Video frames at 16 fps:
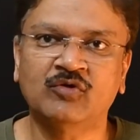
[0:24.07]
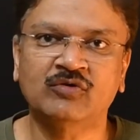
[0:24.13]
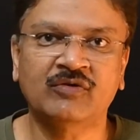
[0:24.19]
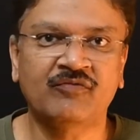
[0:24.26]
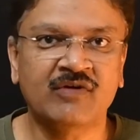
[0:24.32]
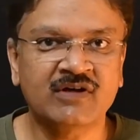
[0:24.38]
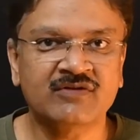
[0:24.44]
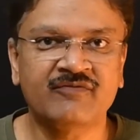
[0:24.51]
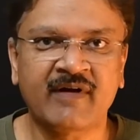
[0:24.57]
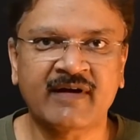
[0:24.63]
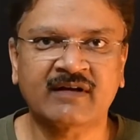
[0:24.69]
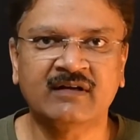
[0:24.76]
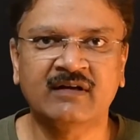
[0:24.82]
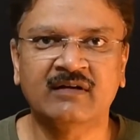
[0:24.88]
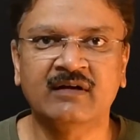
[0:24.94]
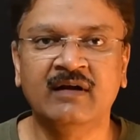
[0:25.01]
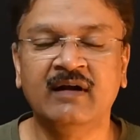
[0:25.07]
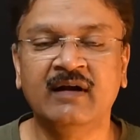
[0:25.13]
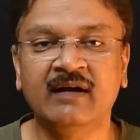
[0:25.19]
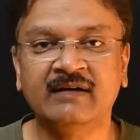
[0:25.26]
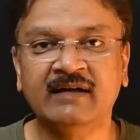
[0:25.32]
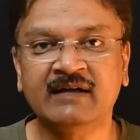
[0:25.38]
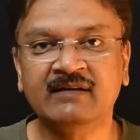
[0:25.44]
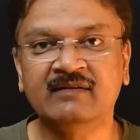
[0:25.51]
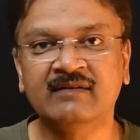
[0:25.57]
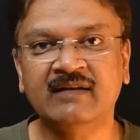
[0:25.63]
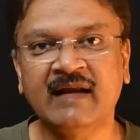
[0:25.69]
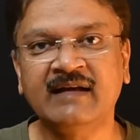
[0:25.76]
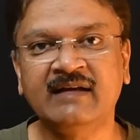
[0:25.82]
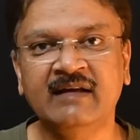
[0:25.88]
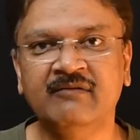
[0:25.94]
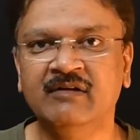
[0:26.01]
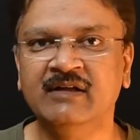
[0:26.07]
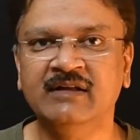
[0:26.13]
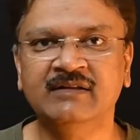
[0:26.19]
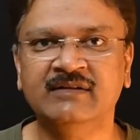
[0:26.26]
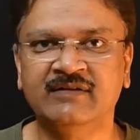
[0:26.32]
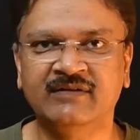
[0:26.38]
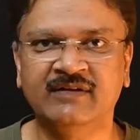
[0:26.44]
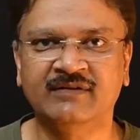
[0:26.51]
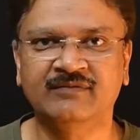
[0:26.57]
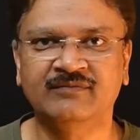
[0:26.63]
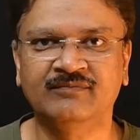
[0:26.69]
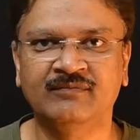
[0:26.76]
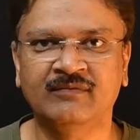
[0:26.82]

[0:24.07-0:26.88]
the first factor, that is light level in the scene.